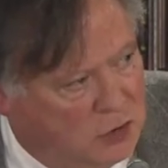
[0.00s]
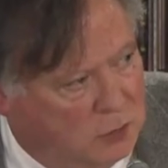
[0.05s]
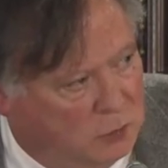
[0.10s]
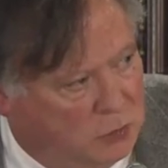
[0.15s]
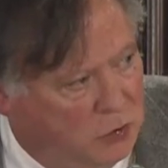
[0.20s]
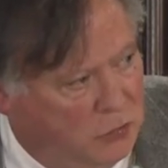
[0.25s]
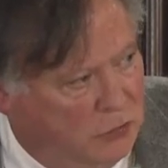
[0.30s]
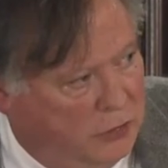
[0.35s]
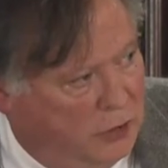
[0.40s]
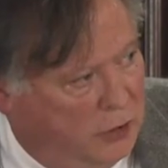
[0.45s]
to
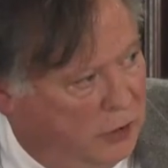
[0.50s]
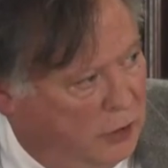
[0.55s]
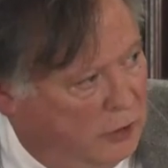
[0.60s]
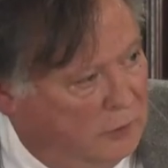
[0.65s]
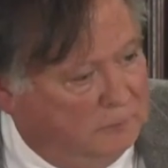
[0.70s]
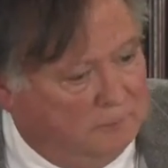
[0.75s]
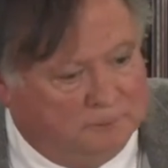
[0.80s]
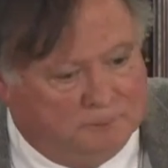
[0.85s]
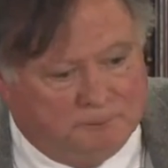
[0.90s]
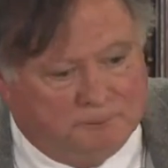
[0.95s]
put
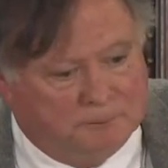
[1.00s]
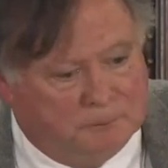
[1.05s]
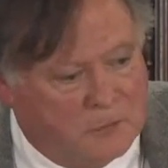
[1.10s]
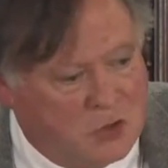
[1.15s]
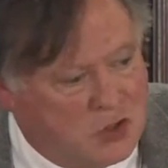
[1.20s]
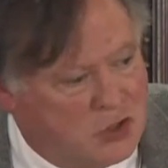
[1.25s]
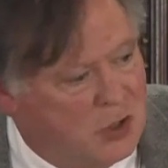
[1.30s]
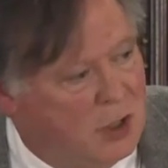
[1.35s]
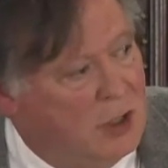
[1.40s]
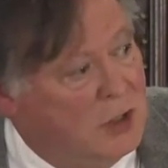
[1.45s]
their
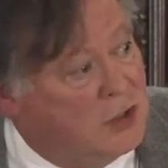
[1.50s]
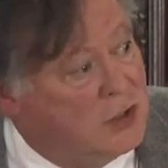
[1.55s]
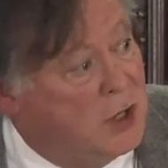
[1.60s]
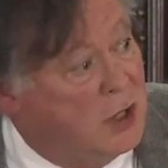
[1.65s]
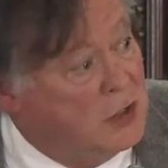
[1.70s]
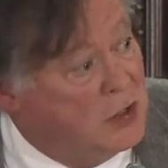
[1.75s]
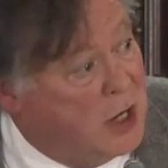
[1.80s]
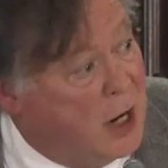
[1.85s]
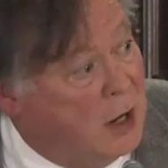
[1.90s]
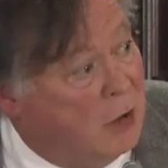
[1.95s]
sites
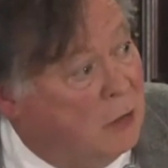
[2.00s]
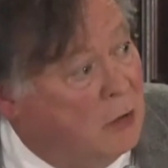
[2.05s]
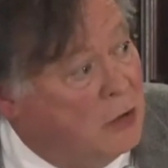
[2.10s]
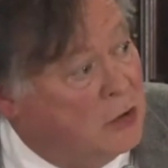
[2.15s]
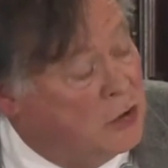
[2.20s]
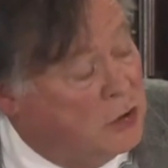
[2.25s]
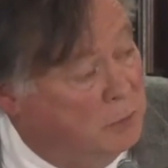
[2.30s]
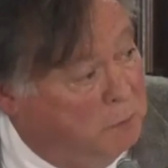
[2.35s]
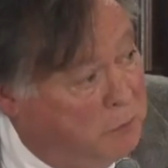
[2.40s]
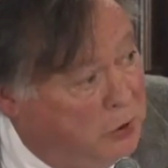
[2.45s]
on
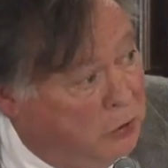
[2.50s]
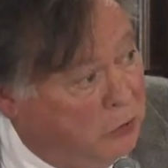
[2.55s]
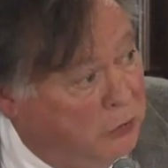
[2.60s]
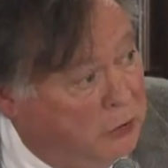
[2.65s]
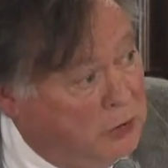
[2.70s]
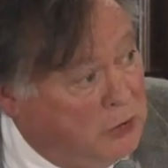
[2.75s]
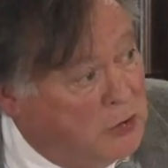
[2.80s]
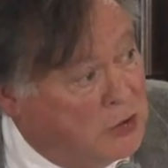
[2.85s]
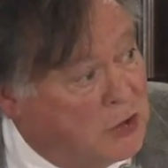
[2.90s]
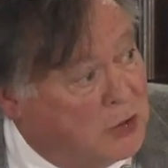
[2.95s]
towers and
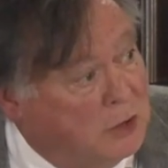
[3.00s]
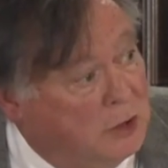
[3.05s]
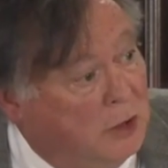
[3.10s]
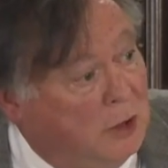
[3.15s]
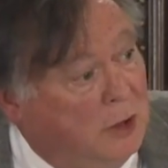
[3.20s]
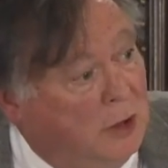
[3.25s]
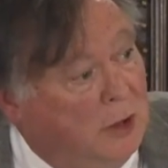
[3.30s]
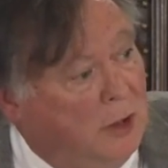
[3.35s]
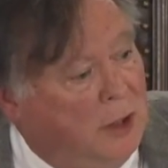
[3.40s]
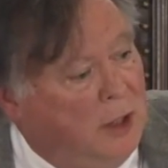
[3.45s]
buildings
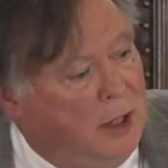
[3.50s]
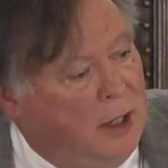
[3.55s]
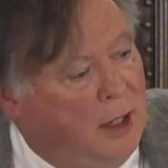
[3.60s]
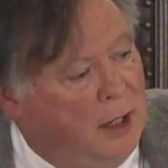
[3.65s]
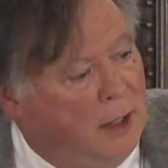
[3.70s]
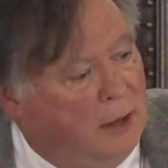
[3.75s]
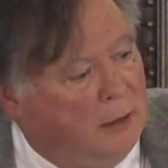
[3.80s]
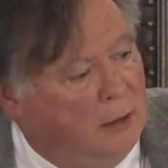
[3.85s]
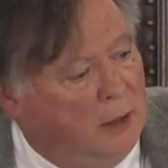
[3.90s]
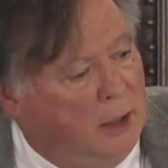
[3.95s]

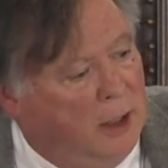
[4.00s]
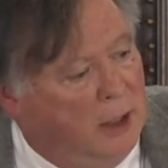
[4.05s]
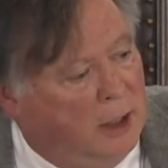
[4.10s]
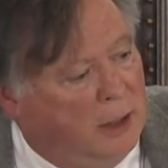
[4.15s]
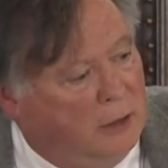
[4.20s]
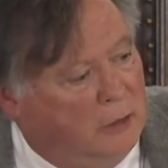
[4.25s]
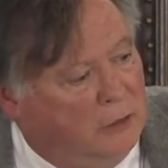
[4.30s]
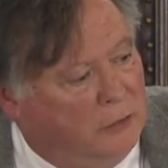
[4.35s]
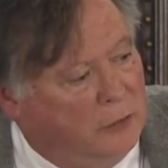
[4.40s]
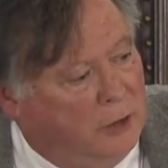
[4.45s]
and,
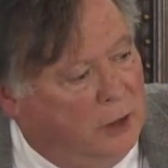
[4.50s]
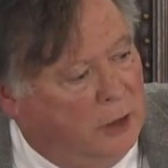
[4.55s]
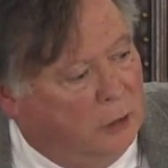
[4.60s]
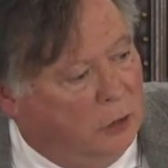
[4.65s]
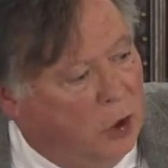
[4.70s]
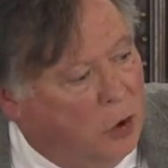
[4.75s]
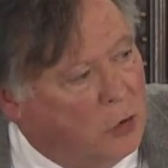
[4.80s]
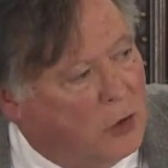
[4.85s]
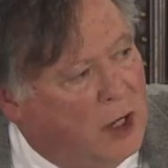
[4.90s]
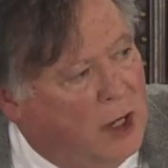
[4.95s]
and
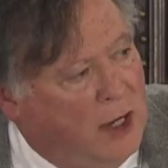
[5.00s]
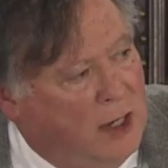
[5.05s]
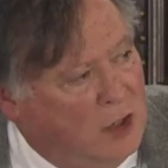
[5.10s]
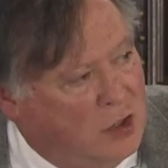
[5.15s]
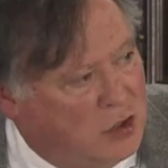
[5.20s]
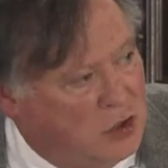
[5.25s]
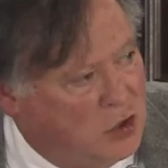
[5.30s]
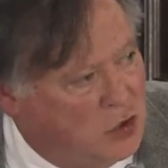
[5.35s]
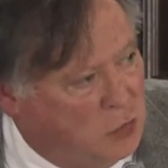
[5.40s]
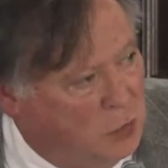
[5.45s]

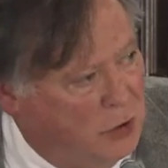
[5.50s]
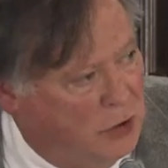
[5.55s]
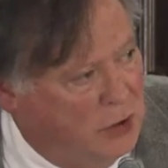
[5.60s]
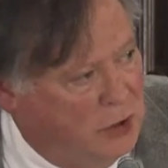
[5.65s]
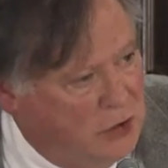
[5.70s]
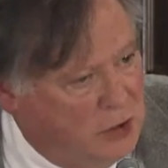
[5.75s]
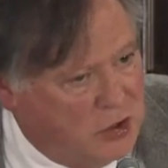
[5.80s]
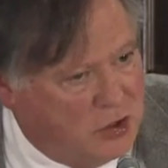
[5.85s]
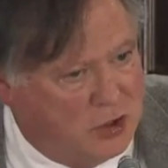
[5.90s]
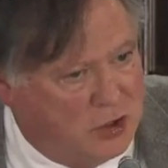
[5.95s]
locations
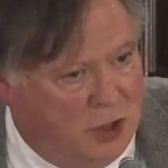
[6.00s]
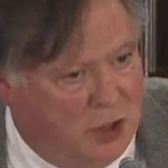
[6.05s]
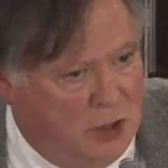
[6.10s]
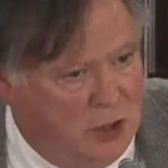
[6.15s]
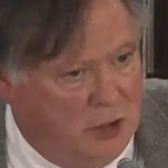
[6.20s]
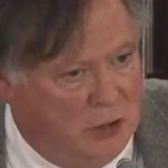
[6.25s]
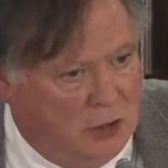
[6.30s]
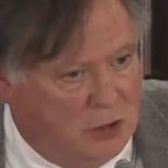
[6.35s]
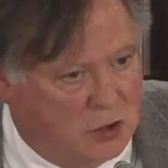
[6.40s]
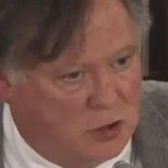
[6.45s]
within the
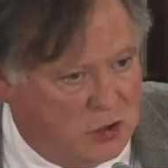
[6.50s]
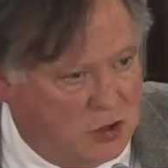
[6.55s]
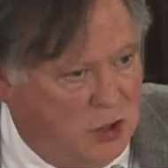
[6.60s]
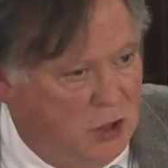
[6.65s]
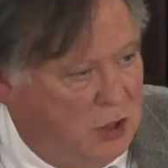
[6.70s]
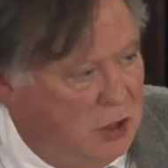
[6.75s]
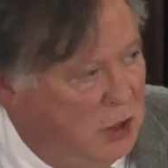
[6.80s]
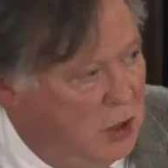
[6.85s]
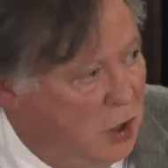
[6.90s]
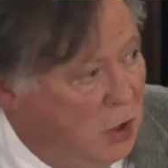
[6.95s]
city that the
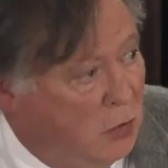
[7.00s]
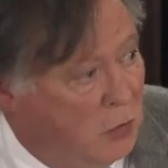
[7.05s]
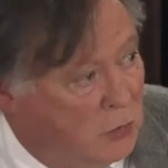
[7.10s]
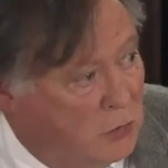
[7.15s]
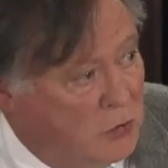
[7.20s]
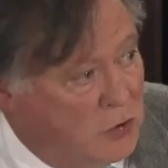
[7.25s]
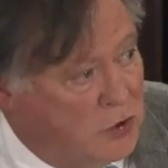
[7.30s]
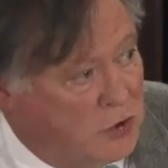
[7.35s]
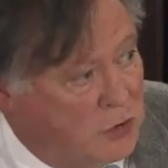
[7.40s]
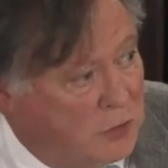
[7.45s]
city
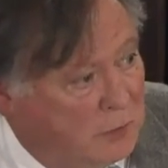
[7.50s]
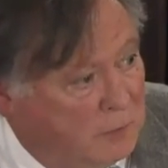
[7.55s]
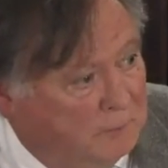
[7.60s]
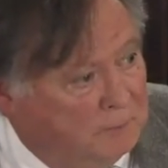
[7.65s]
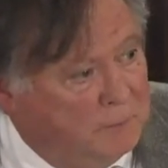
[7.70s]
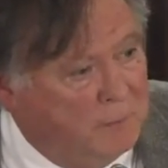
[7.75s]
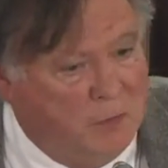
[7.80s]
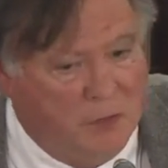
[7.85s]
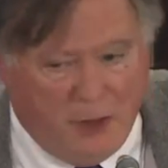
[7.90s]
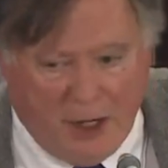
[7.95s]
owns,
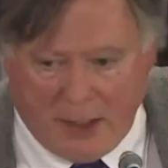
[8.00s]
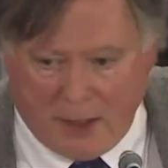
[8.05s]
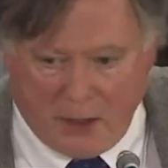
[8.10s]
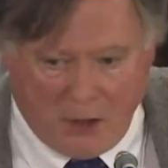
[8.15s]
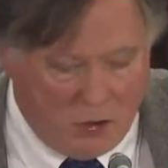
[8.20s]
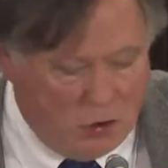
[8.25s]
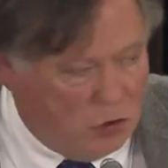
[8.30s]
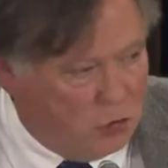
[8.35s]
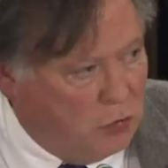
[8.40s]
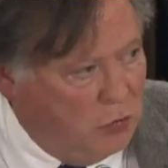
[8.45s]
they
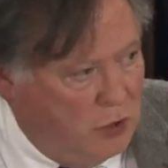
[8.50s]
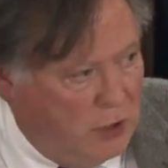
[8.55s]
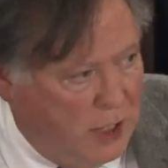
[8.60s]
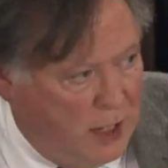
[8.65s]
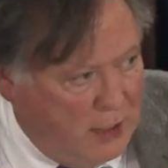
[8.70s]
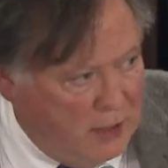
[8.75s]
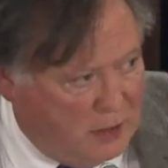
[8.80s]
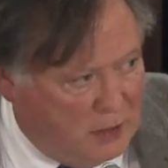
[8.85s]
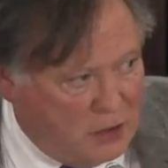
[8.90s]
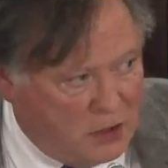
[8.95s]
can
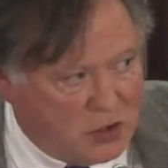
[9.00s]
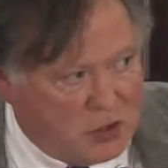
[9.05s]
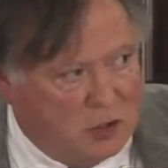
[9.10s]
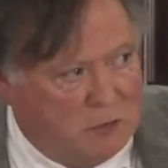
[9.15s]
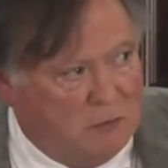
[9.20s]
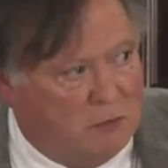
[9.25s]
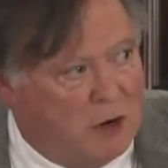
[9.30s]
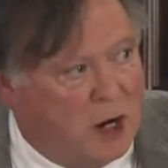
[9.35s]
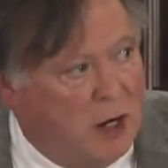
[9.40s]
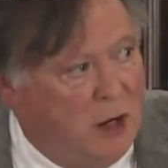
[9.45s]
create this
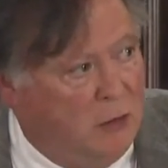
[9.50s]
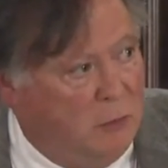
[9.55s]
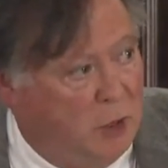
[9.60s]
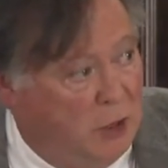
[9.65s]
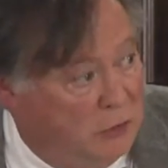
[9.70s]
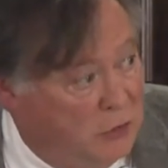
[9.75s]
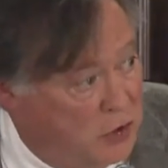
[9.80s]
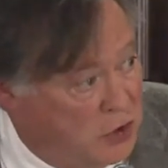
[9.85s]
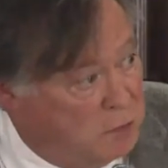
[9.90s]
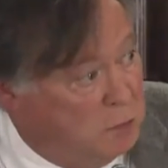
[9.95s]

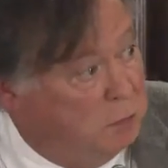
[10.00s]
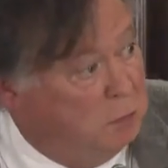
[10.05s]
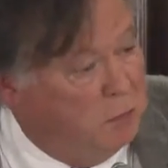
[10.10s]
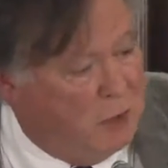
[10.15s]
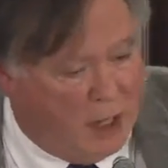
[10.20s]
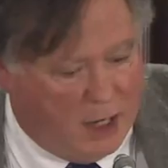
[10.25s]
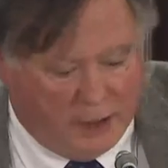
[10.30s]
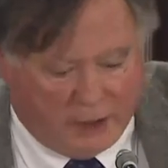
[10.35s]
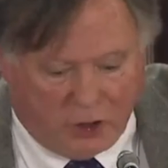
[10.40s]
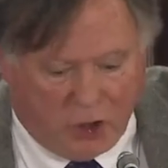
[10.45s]
environment, this,
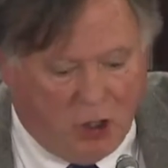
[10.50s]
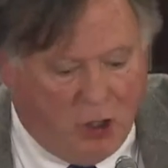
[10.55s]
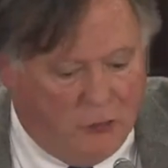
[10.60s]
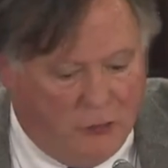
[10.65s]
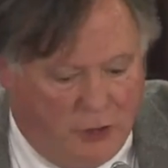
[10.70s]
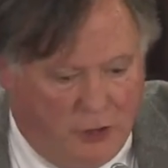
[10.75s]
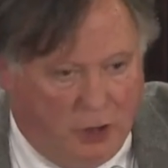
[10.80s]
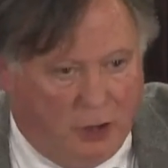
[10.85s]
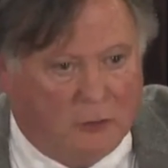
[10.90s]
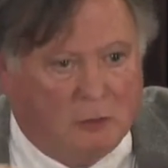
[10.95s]
I called
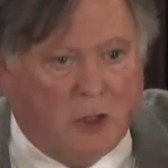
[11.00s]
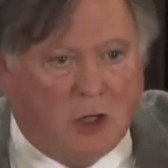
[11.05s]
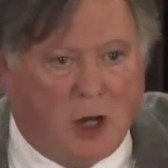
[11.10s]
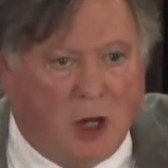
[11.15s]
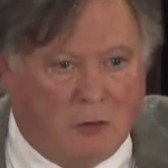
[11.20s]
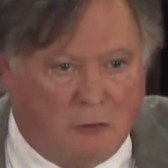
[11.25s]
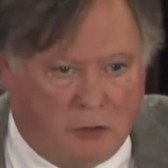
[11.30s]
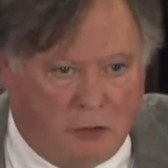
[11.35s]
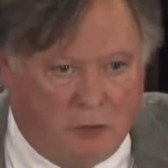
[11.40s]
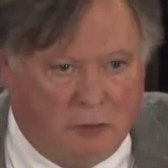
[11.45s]
it a
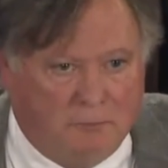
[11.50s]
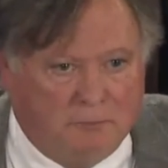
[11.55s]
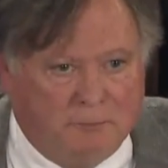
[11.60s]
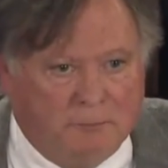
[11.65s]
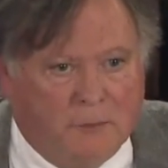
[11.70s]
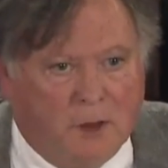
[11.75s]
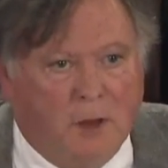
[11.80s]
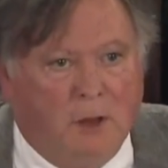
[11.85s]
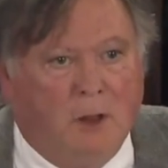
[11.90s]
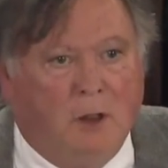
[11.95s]
cover
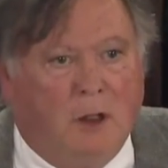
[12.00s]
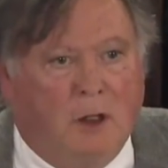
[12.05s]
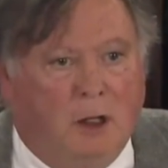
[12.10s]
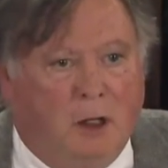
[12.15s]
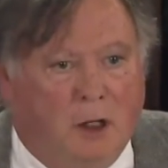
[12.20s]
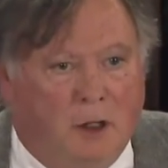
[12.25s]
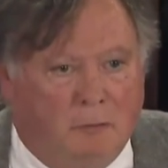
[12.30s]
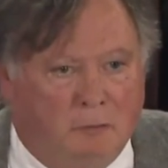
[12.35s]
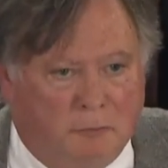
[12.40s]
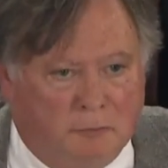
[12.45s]

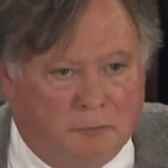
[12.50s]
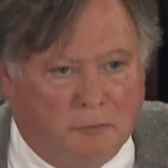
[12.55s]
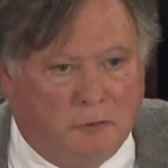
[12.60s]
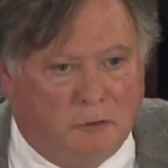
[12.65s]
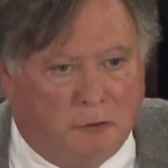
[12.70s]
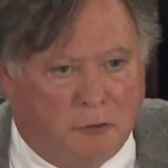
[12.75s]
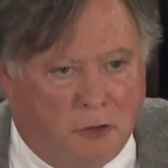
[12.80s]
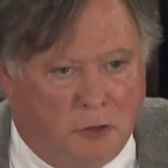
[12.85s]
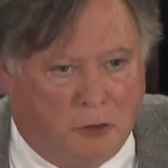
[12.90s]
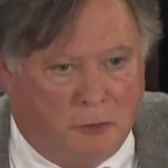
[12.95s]
um,
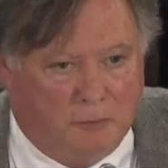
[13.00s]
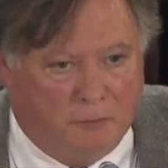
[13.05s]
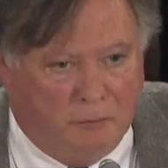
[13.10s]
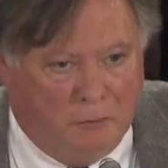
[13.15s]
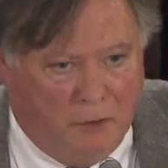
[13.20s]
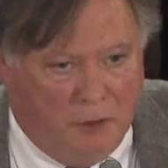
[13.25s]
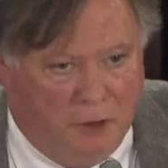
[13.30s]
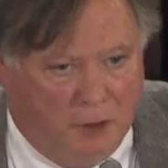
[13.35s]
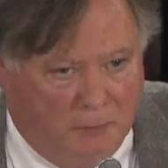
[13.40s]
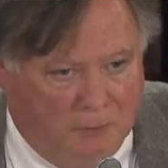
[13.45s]
for
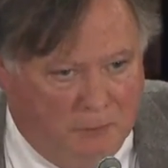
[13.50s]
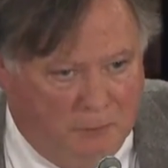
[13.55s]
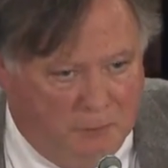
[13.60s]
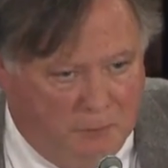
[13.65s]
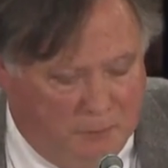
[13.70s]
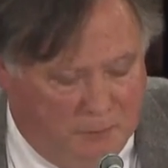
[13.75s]
um,